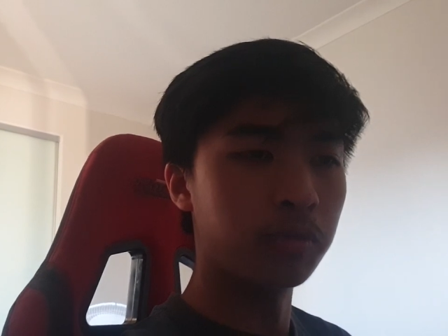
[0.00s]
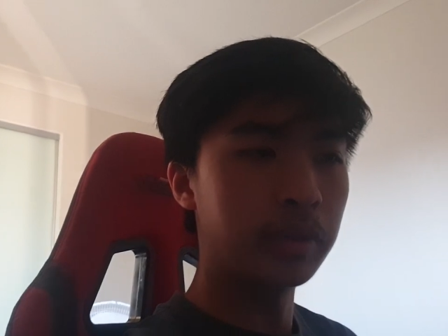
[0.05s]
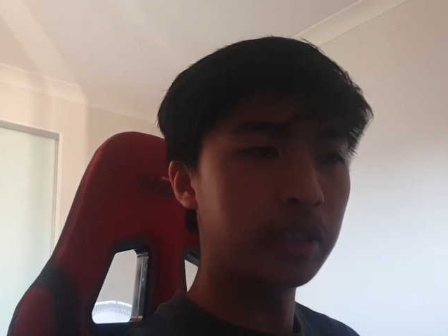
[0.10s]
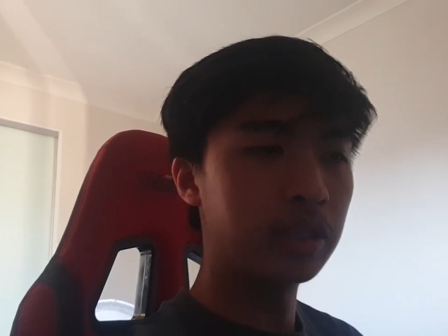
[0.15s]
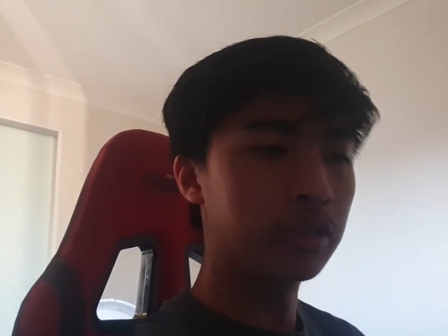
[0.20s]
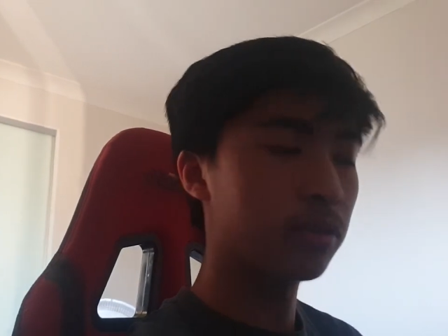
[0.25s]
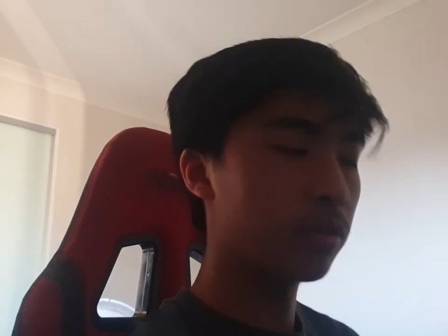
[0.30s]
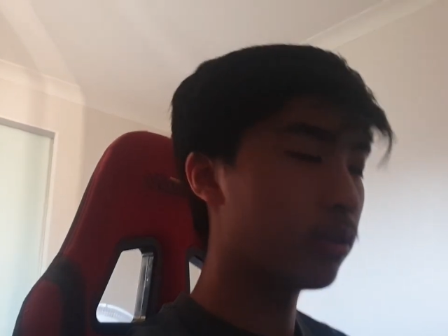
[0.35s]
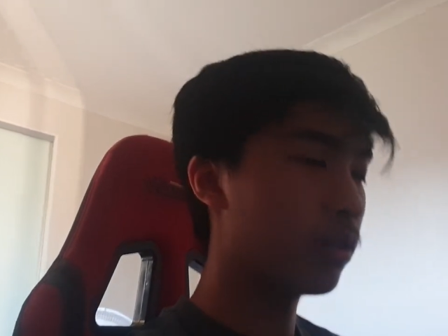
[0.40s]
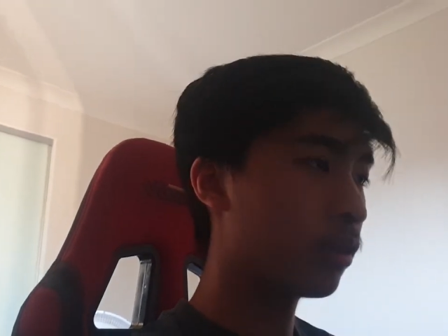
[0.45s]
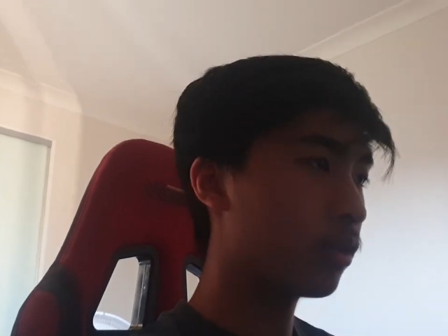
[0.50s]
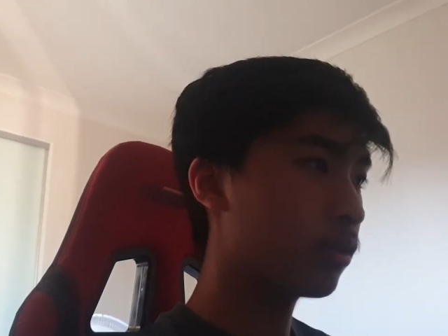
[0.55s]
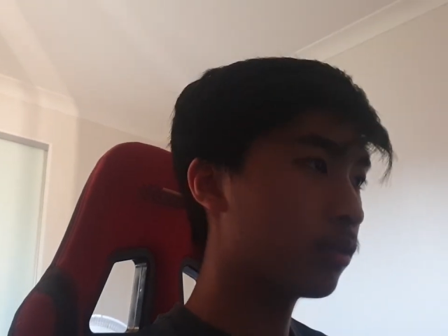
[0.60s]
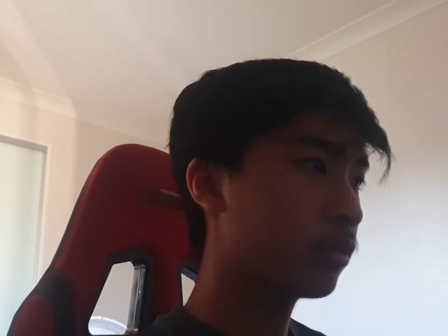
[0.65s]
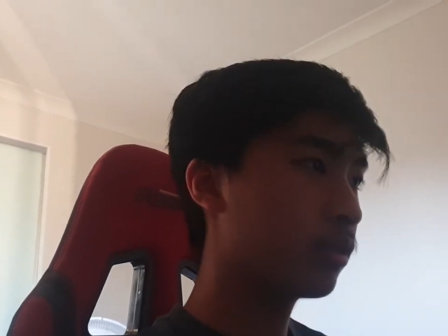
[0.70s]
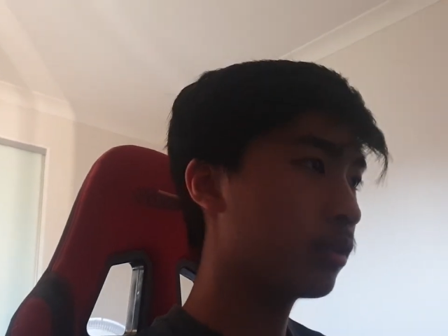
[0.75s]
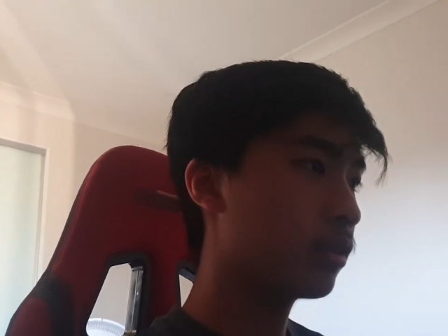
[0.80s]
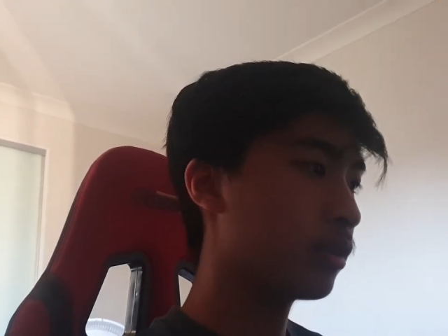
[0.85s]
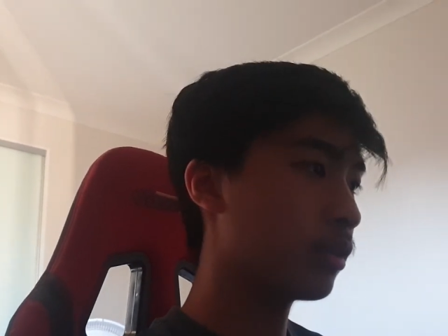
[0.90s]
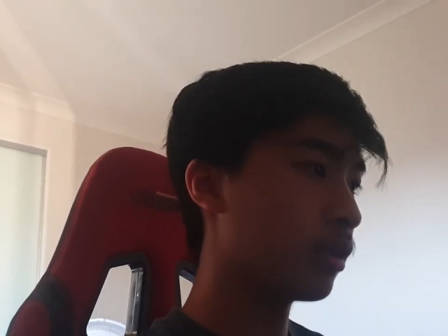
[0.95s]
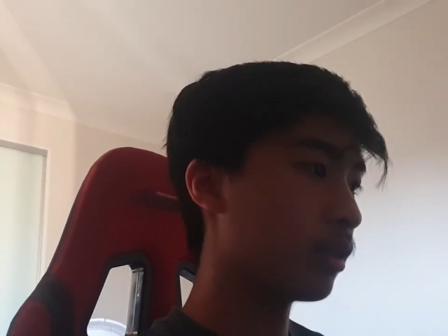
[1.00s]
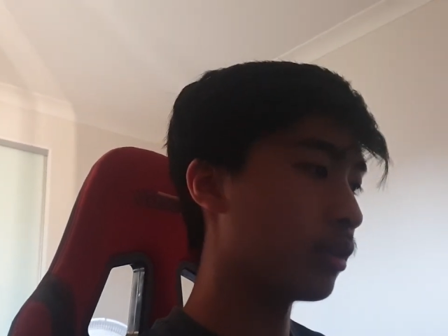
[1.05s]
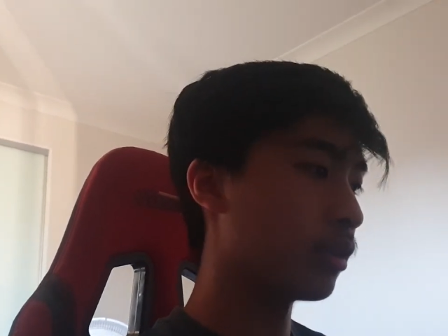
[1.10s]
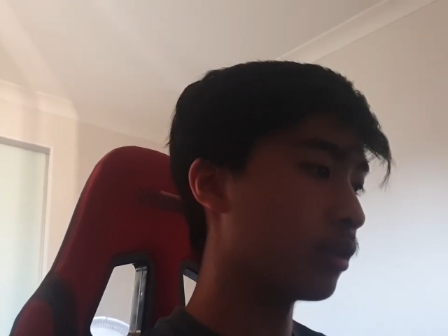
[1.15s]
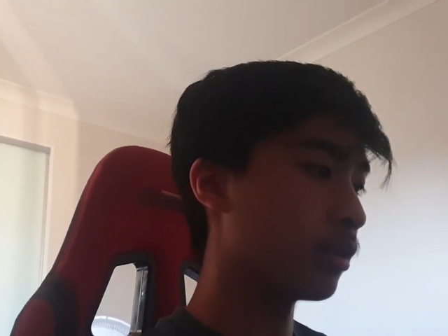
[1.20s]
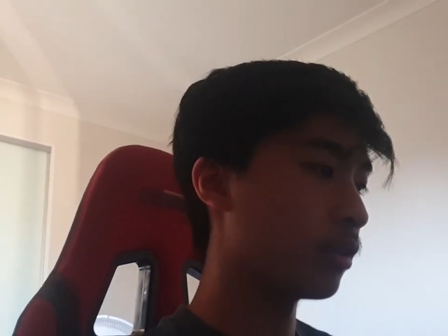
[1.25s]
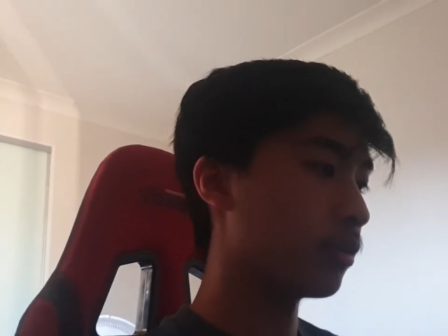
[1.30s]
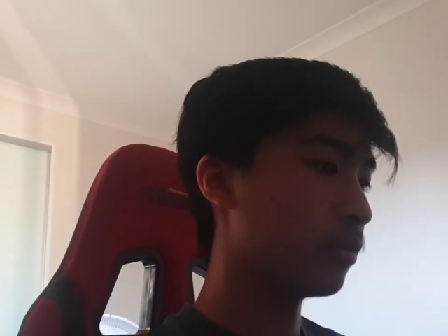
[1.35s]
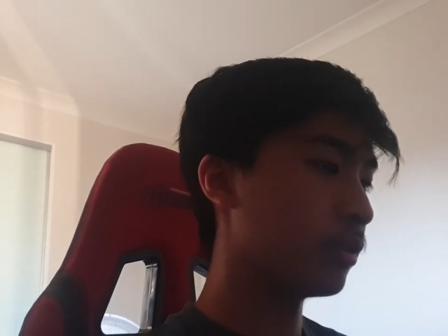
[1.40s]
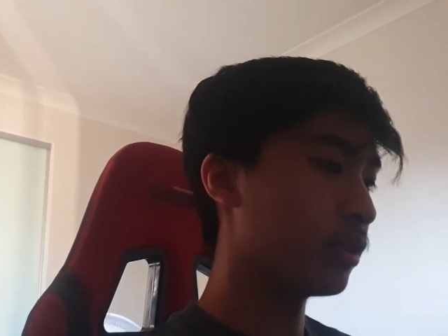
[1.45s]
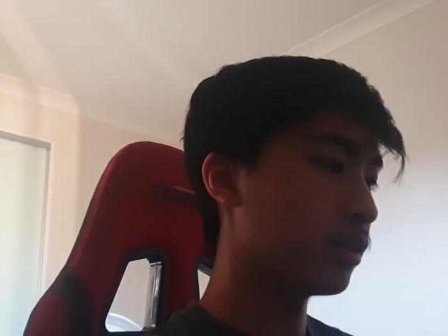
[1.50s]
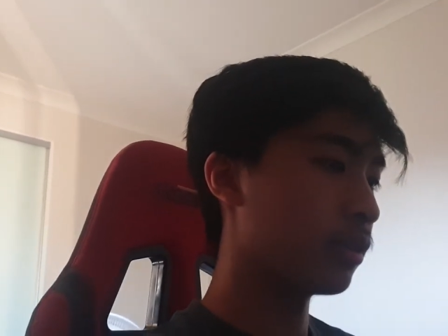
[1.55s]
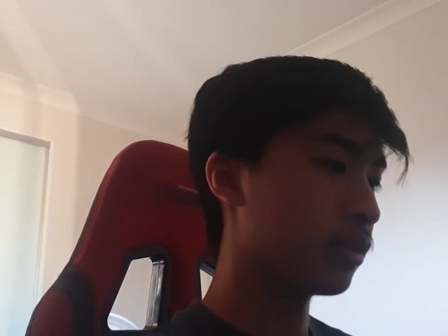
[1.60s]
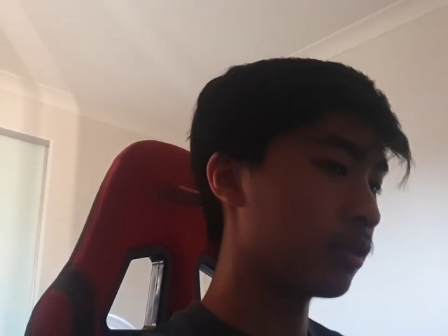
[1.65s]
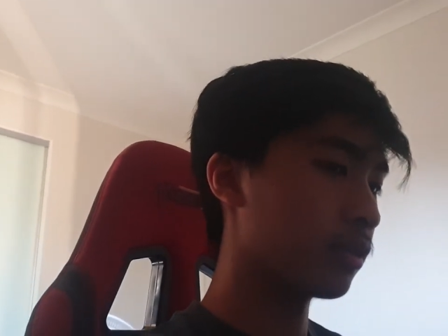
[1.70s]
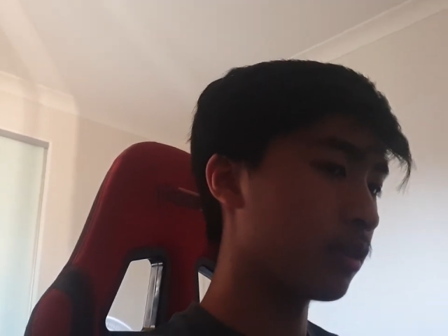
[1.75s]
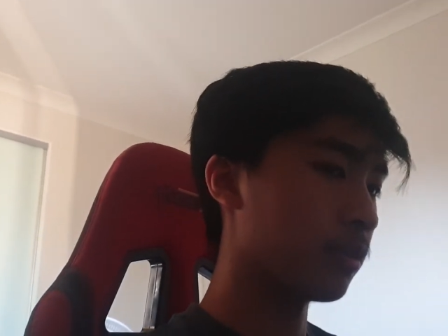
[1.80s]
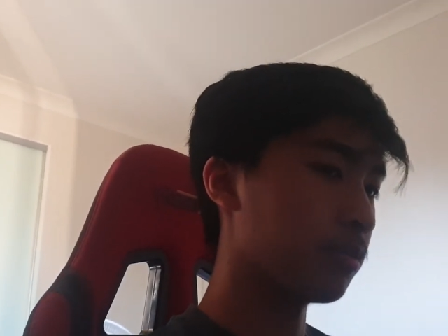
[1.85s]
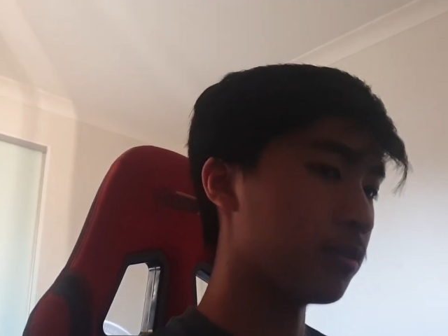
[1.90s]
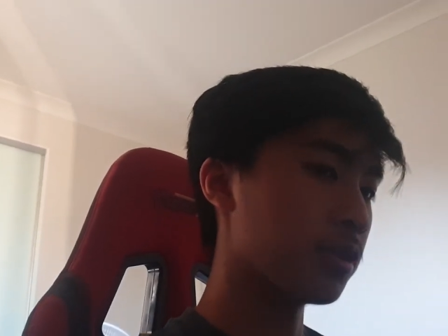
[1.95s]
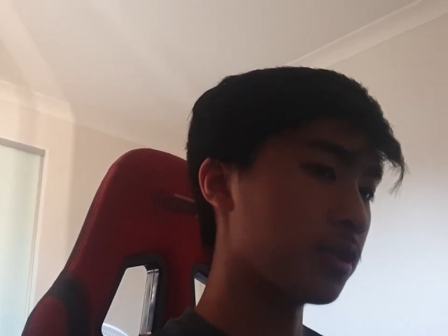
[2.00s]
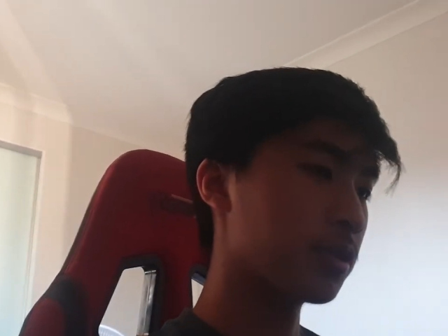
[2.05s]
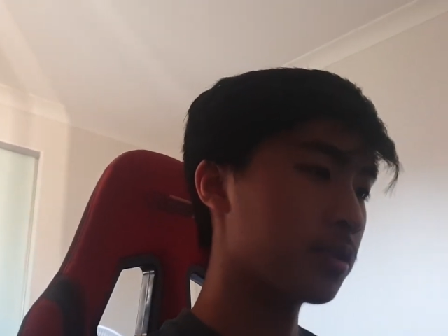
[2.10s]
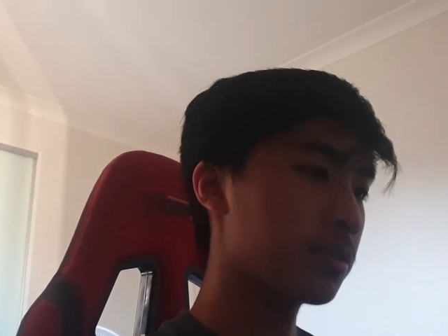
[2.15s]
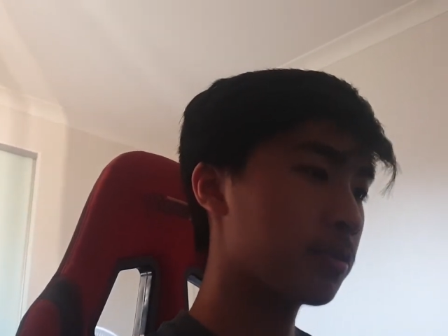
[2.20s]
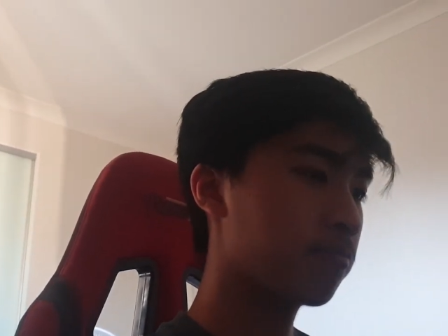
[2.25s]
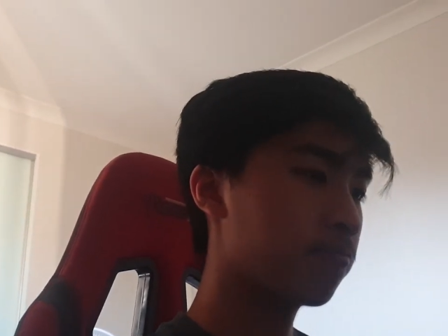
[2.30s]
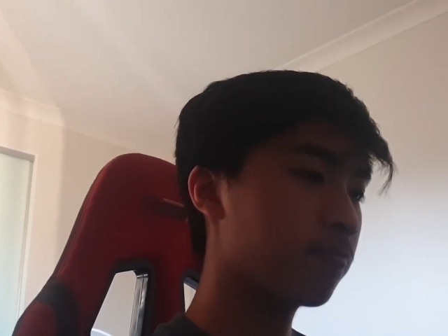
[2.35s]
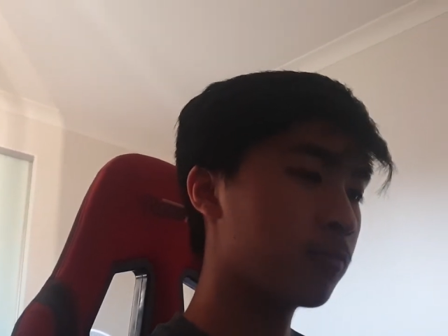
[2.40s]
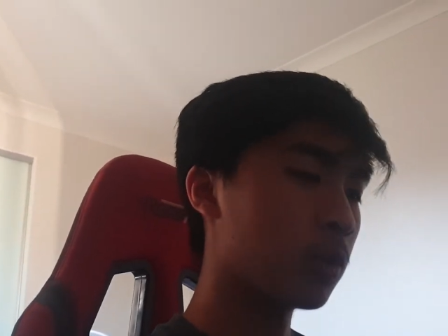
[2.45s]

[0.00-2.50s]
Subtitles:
be too long. Because I'm just